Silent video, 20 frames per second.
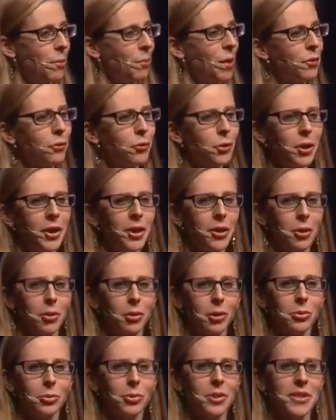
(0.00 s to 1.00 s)
My
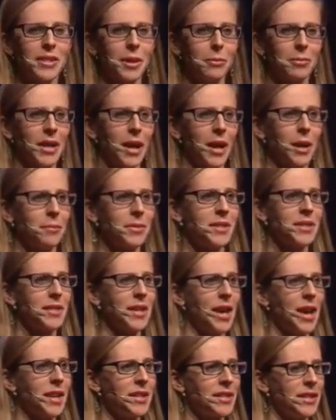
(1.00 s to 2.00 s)
4-year-old will sometimes
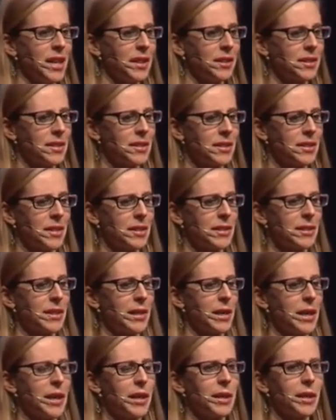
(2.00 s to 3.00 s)
say sentences
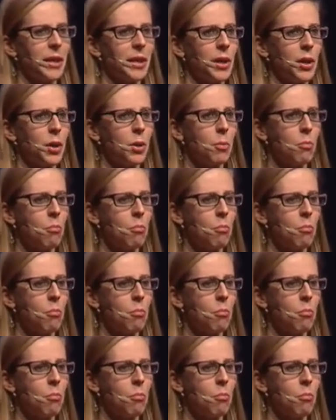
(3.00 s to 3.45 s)
like,